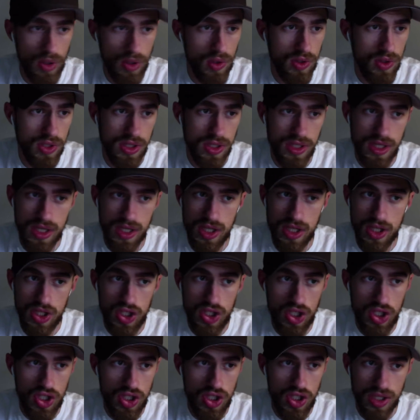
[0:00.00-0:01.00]

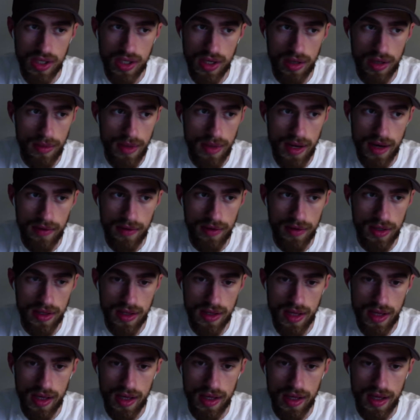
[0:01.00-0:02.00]
postage and
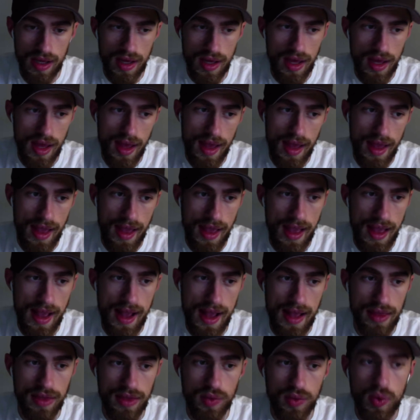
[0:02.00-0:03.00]
everything,
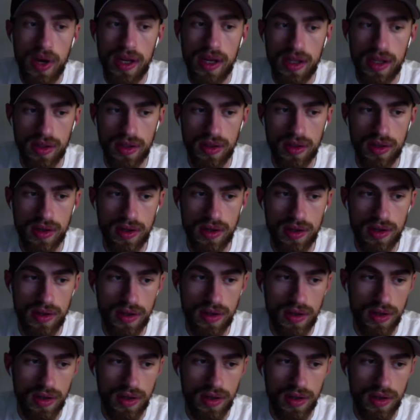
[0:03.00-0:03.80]
and the regular